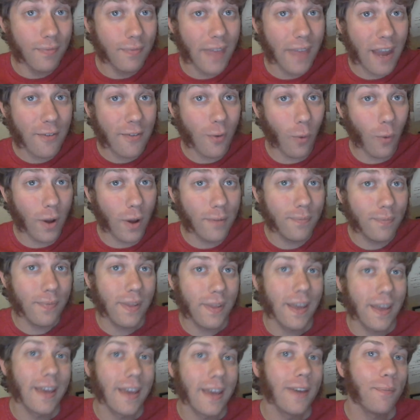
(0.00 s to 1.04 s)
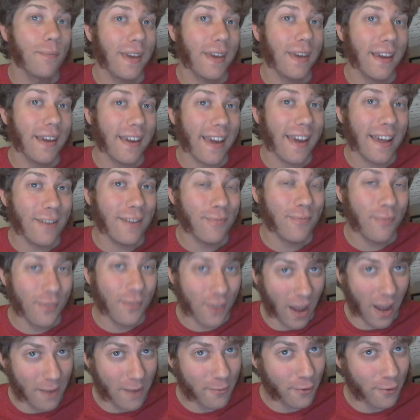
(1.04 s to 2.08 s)
Hey everyone, me again.
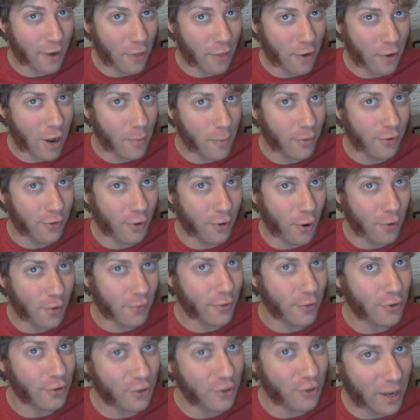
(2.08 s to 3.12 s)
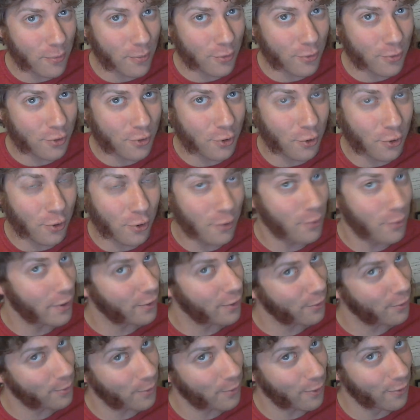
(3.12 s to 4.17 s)
Time for another episode of the GM School
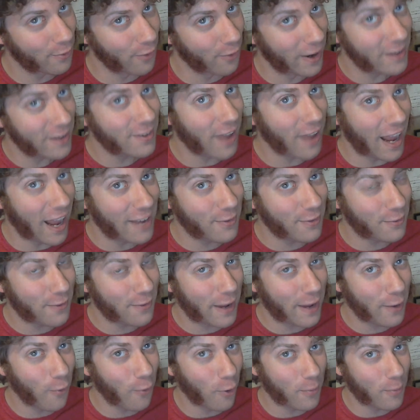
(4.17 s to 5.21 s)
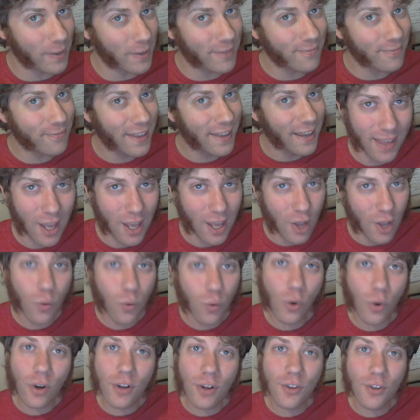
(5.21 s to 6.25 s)
with your friend Ivan Van Norman. So
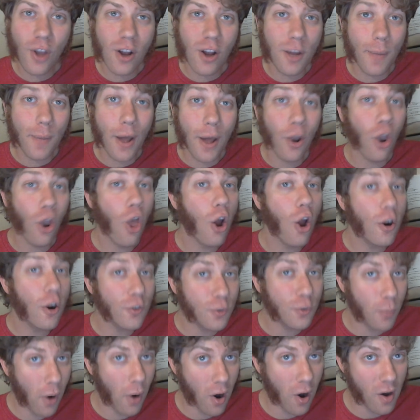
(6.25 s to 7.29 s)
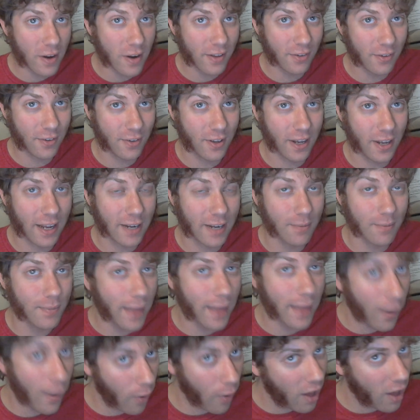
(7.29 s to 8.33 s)
we're going to talk about large parties today.
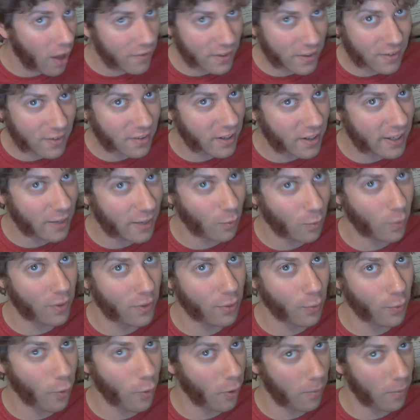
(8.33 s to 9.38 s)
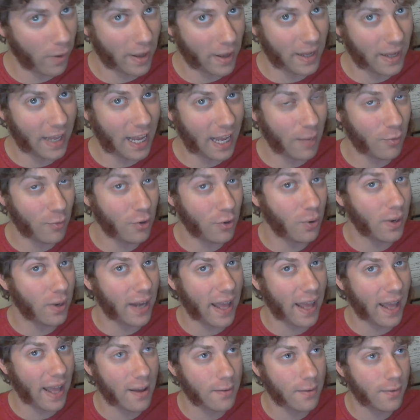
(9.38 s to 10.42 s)
Now obviously with role-playing games you can
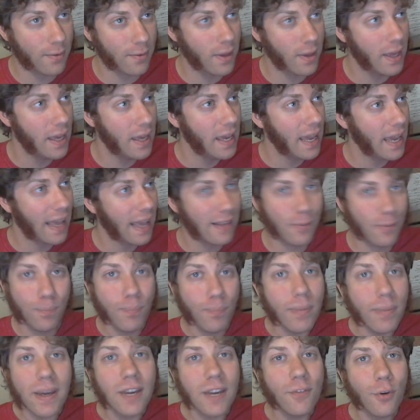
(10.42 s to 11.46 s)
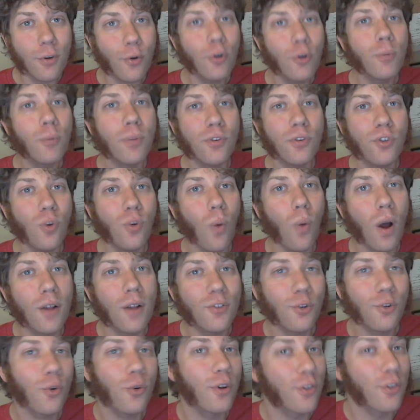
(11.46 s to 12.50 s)
have as big of a group as you
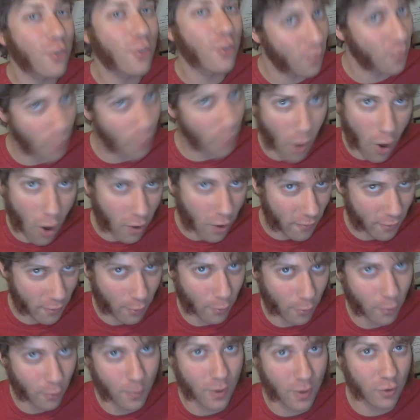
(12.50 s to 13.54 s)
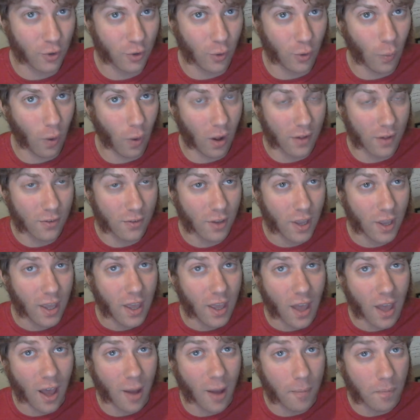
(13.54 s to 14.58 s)
want or as small of a group as you want.
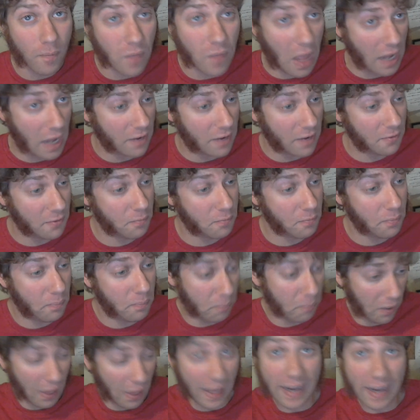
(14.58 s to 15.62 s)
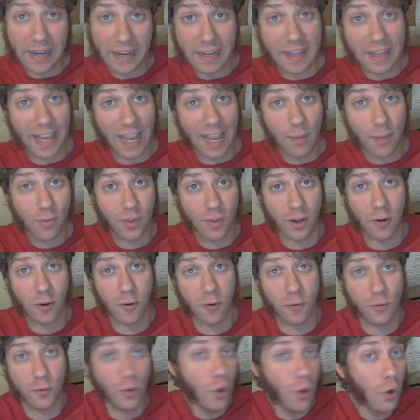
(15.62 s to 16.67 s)
I've played in games that
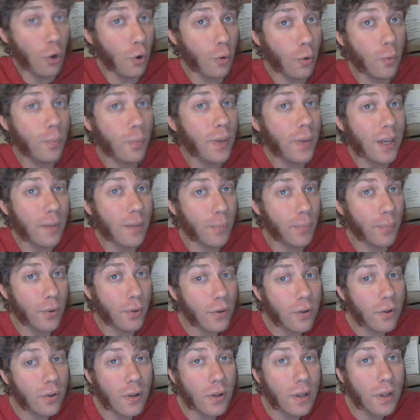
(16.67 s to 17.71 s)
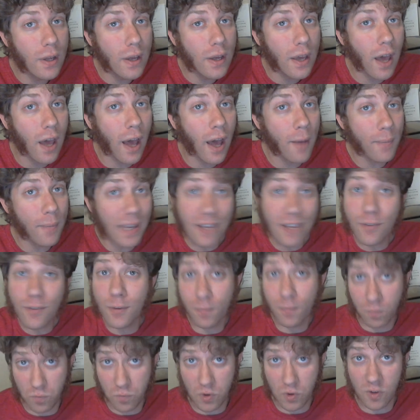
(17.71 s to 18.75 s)
are two people,
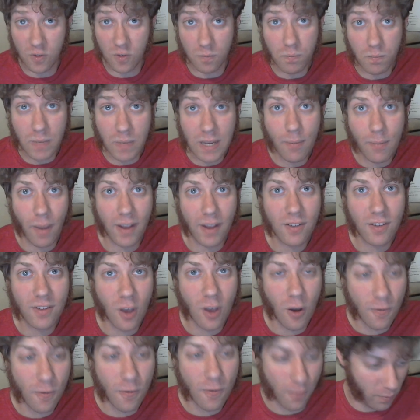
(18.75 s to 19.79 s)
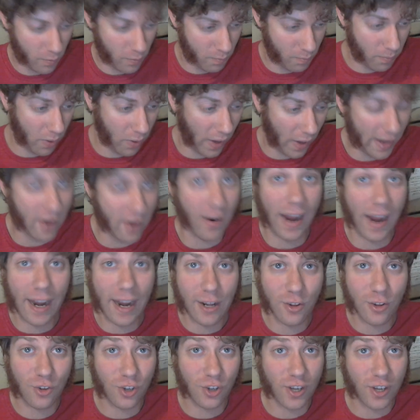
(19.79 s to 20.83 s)
even just me myself, a player
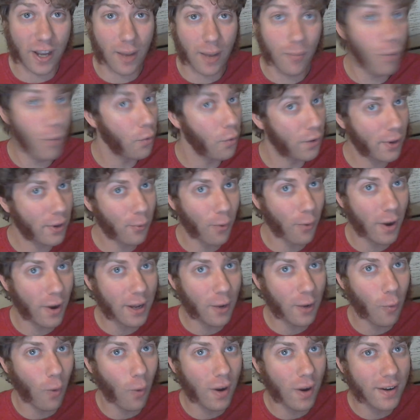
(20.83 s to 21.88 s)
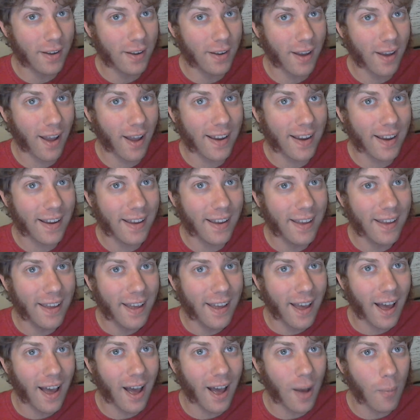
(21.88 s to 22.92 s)
and a GM, only running one guy,
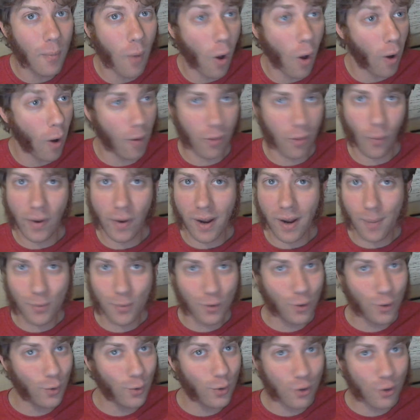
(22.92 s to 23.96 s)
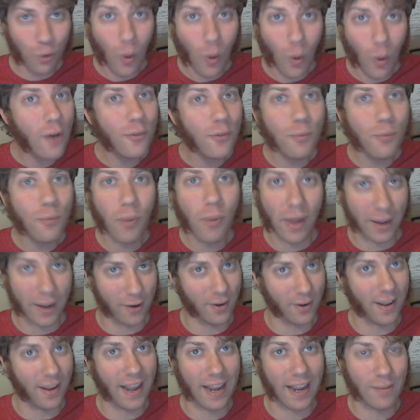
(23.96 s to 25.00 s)
all the way up to a
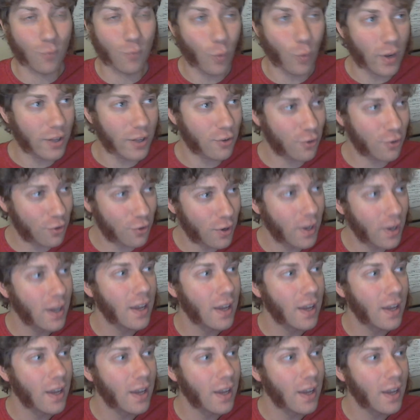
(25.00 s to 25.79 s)
12-player game, which